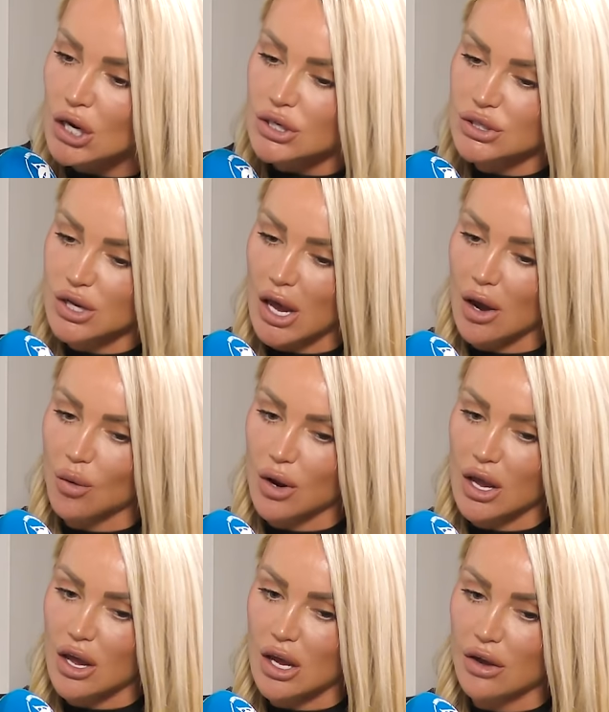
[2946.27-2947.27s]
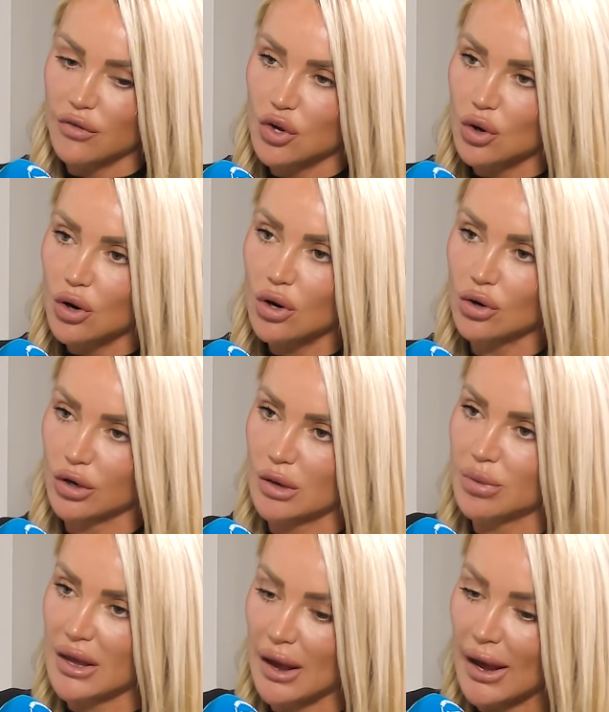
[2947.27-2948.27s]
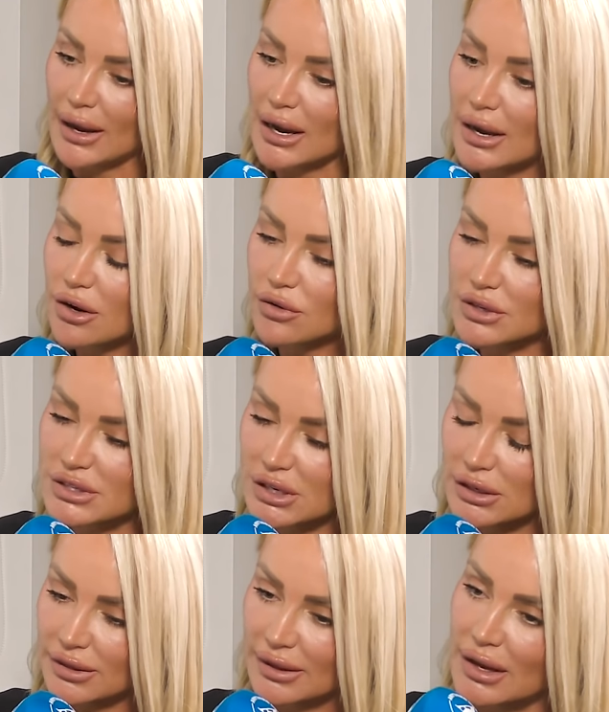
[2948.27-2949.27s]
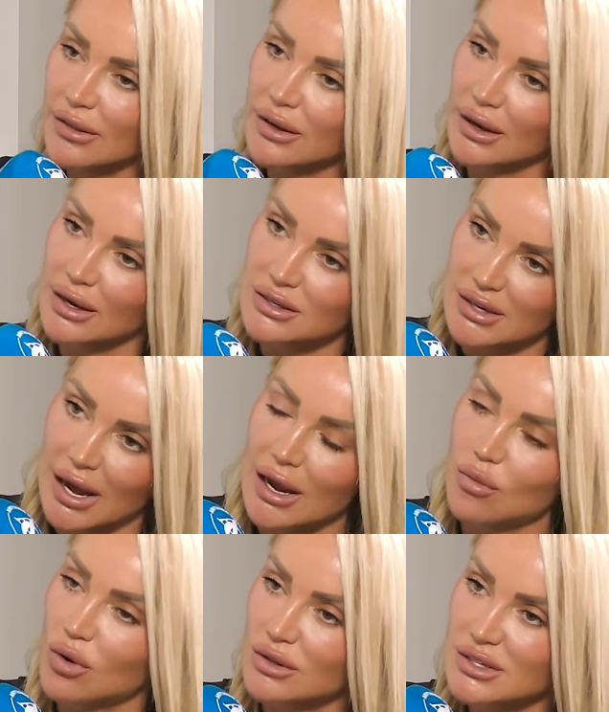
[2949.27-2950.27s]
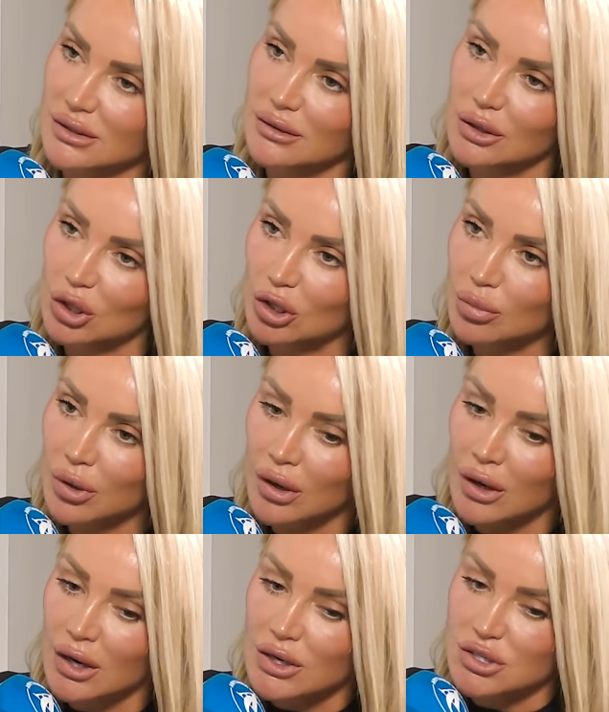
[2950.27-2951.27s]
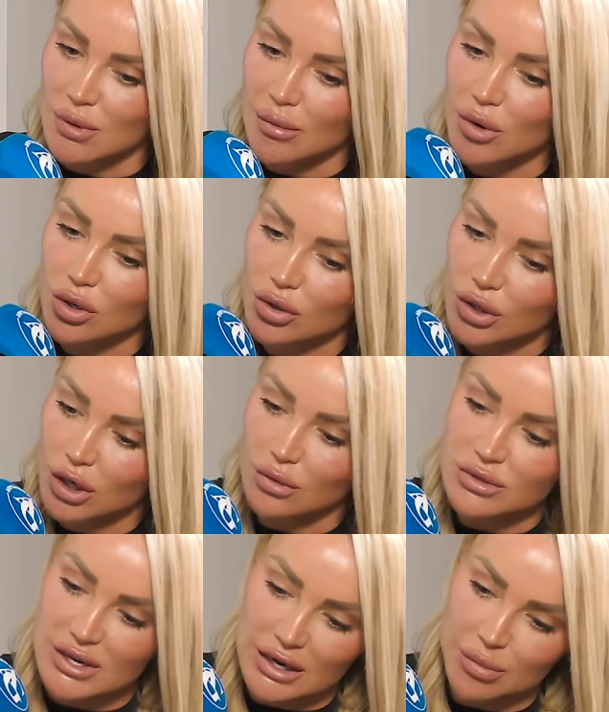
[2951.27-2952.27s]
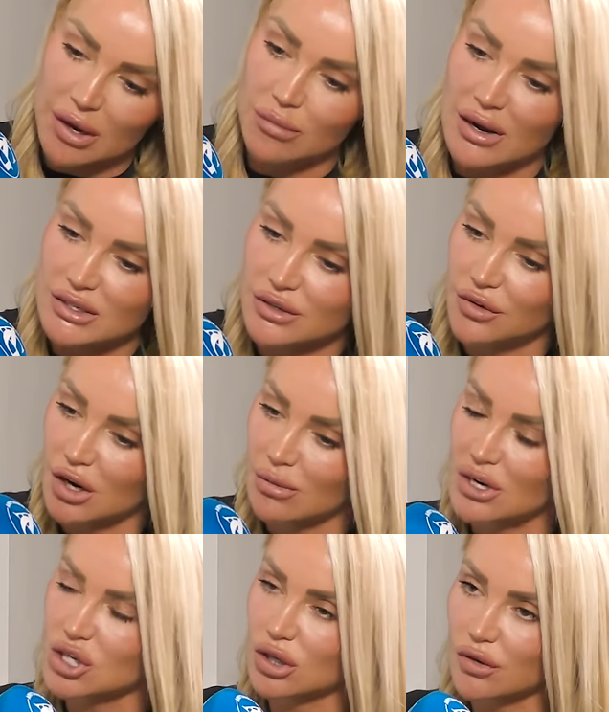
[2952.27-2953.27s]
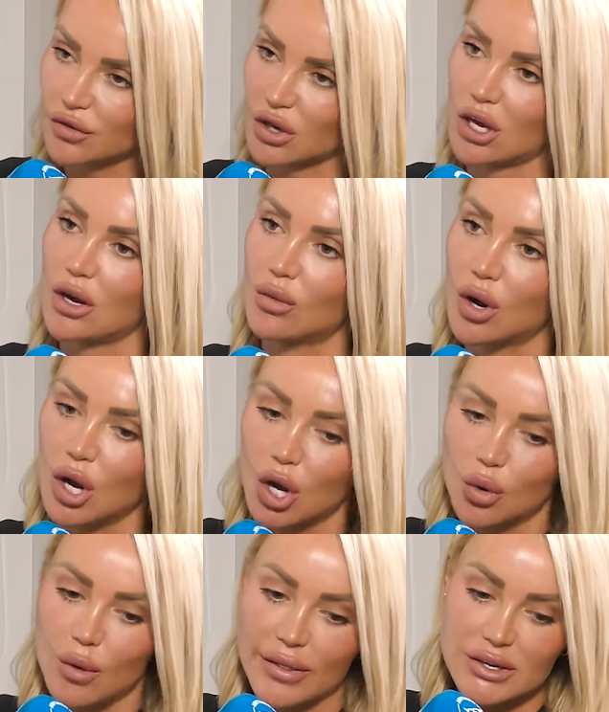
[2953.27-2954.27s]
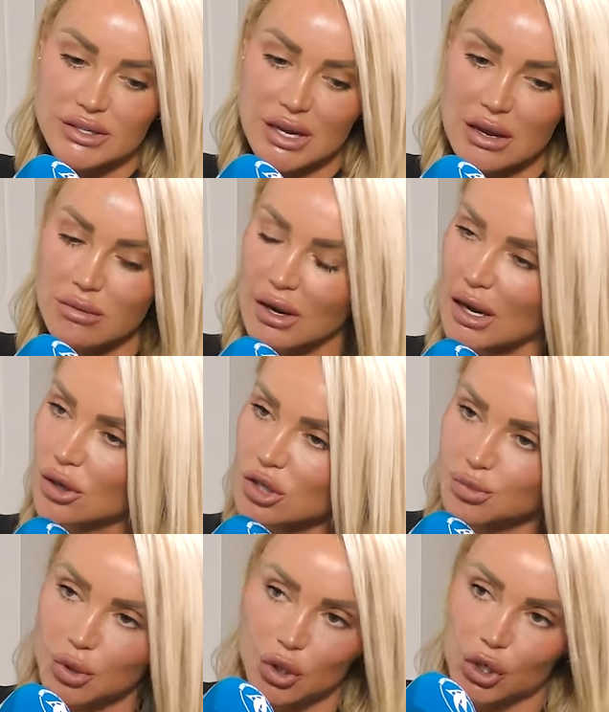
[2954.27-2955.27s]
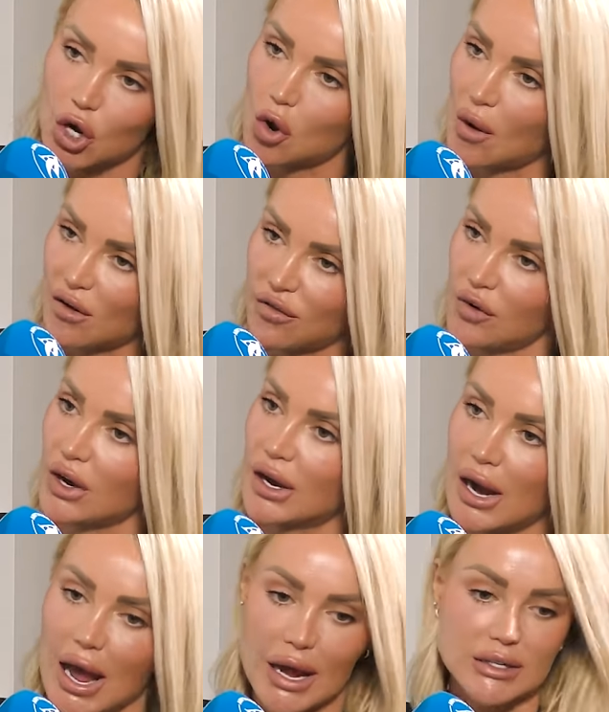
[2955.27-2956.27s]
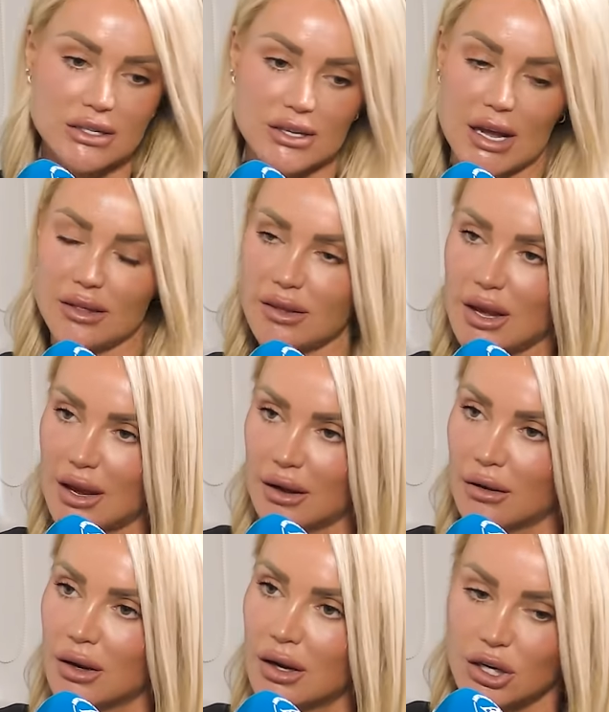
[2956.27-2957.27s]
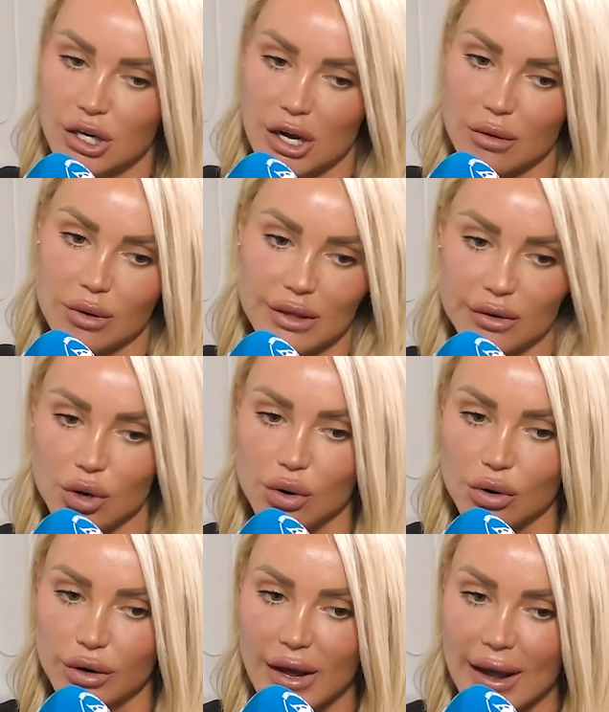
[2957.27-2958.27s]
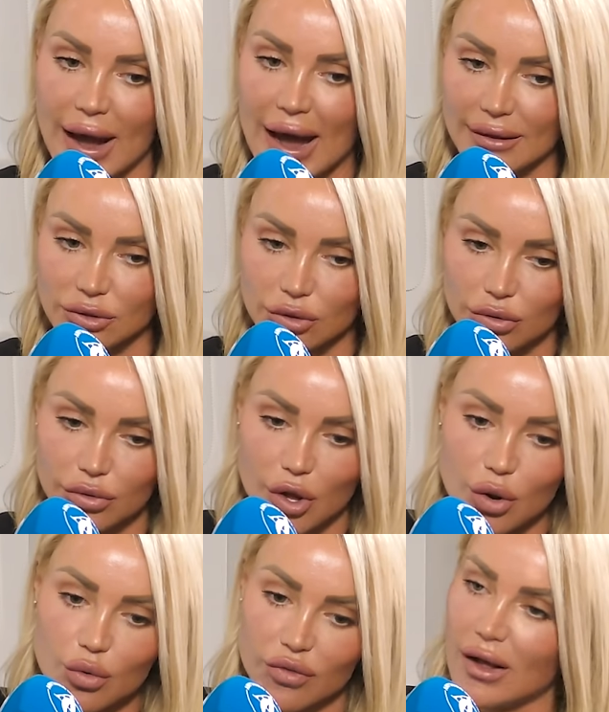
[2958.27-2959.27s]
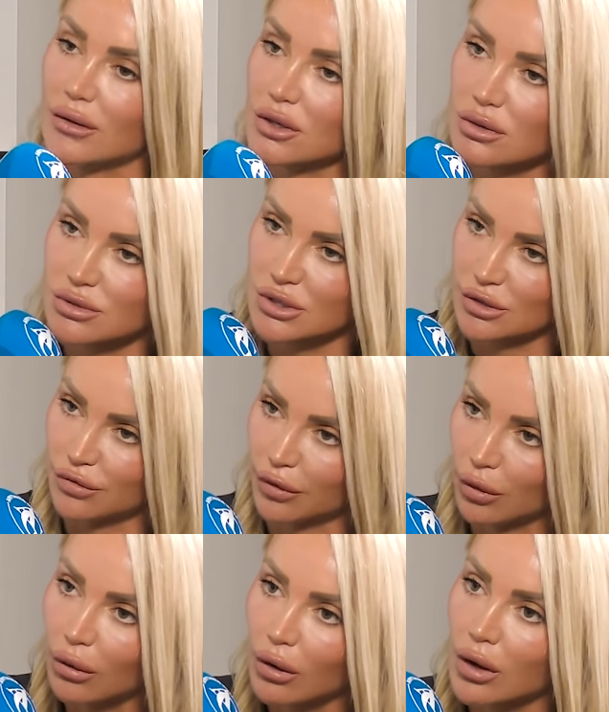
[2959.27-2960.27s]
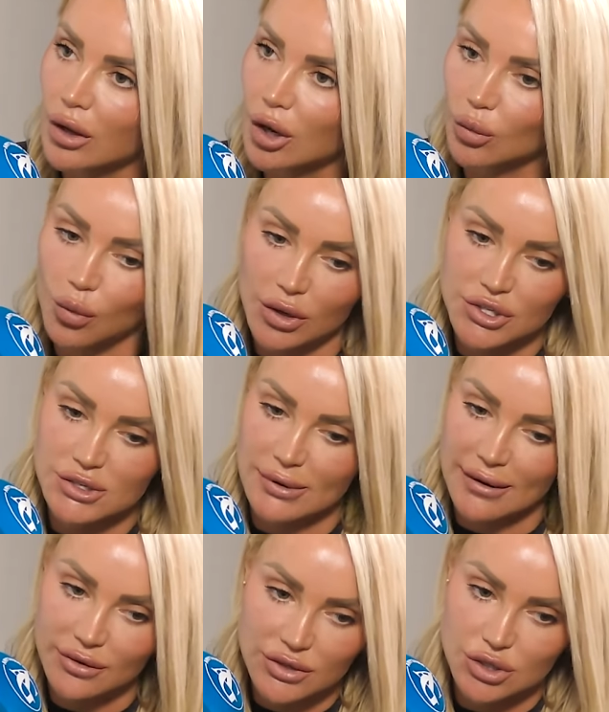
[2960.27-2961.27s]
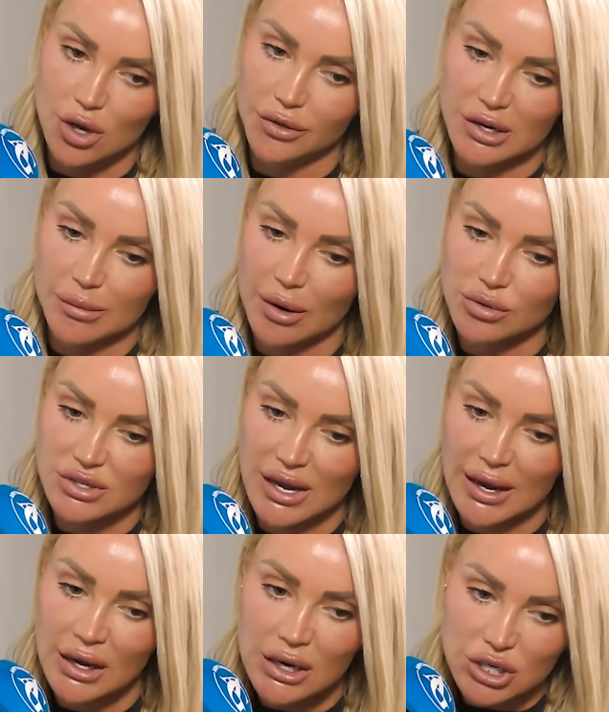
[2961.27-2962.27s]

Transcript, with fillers: So if you're going to be a hyena, and they're the girls that I want in the club, so I'm not going to go and take a big massive commission off you when the same girl who's putting no effort in and is sat there, you know, in the corner, adding no value to the floor whatsoever. There's nothing about her.